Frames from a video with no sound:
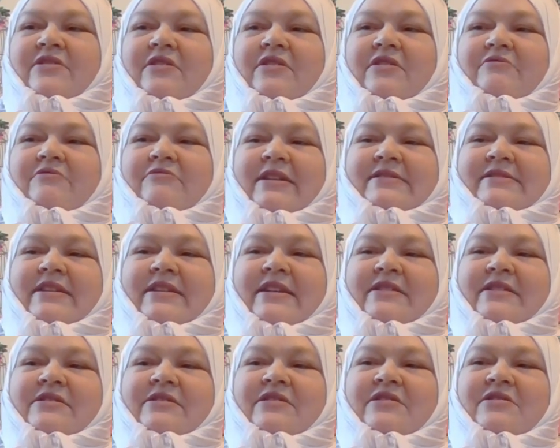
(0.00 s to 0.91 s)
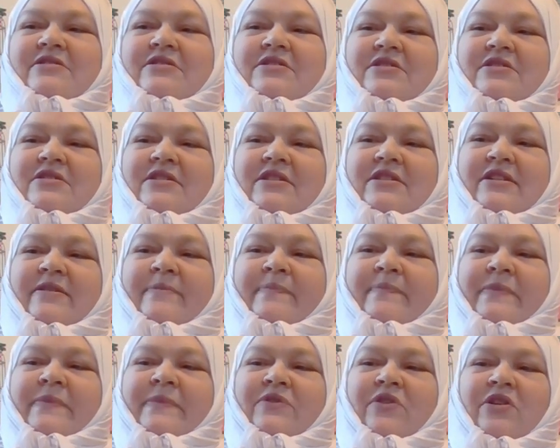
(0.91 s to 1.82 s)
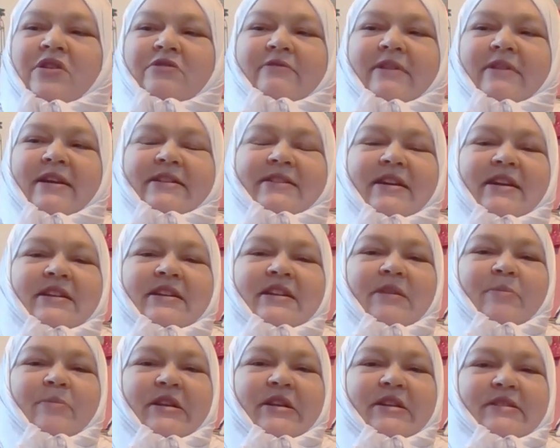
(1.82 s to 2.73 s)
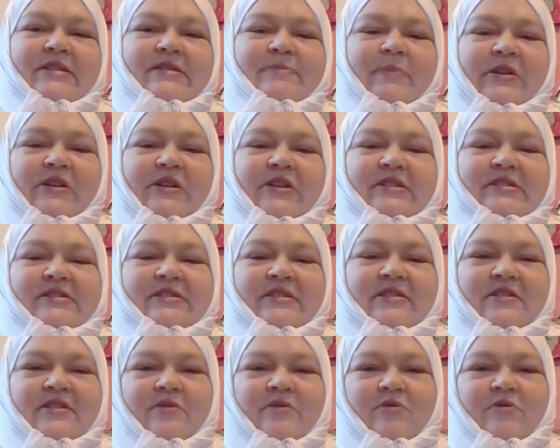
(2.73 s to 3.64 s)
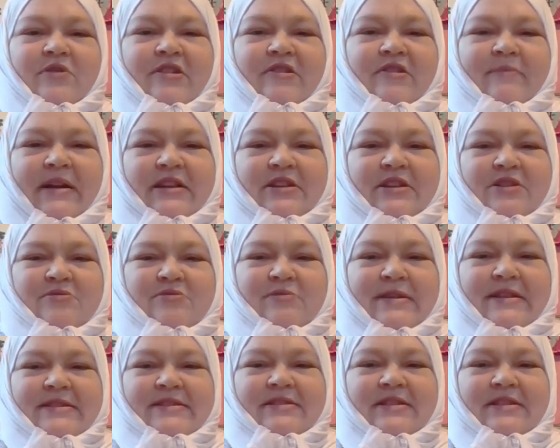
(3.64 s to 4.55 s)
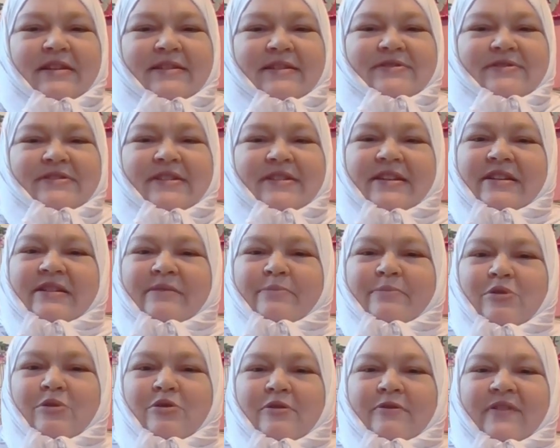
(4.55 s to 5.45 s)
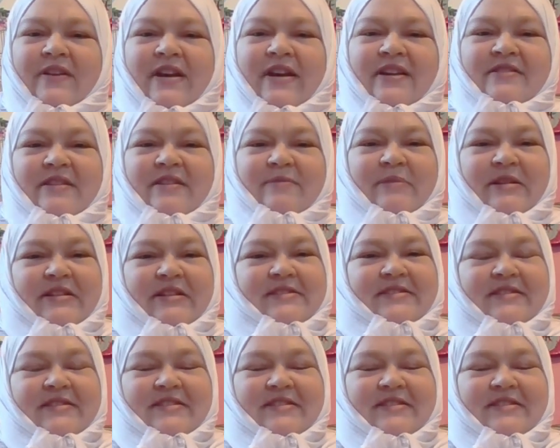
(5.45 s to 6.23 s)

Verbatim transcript: red skin, um, dark red kidney beans because one of my twins loves to eat a bowl of kidney beans.